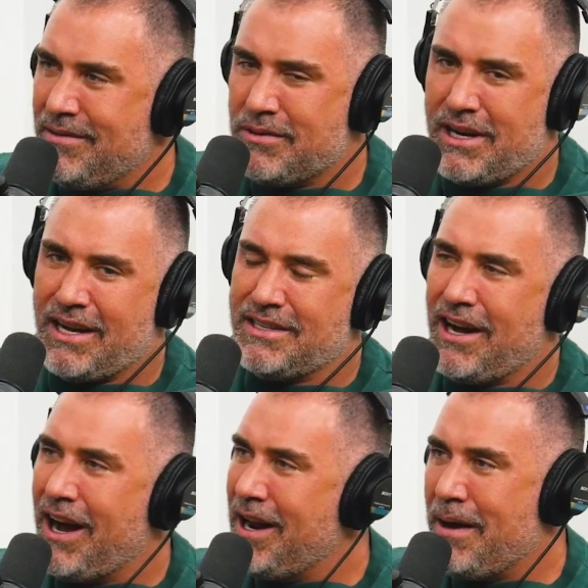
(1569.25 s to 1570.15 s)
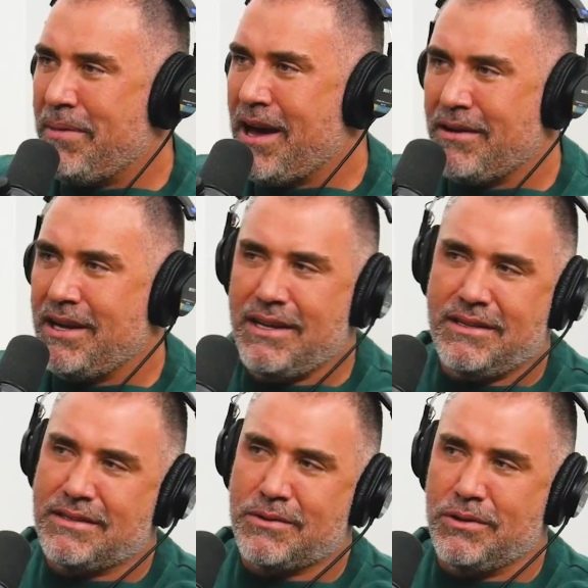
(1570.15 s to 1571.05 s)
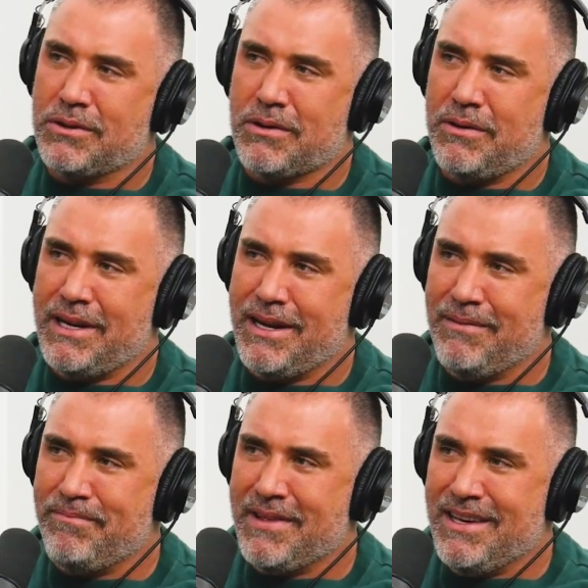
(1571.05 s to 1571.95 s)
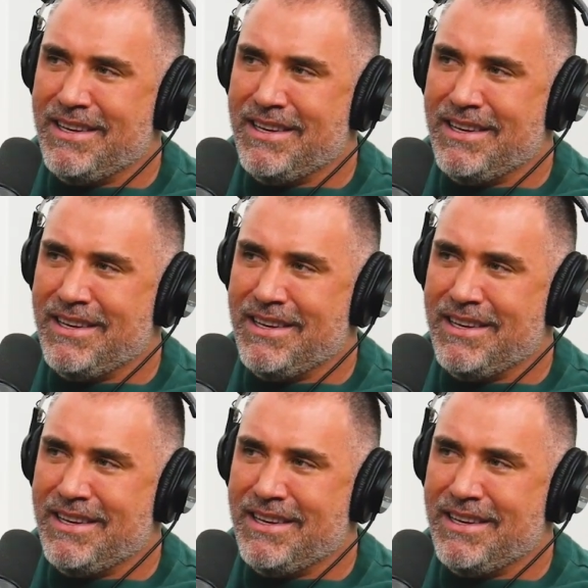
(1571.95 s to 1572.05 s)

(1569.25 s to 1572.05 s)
We're not taught about it in school growing up.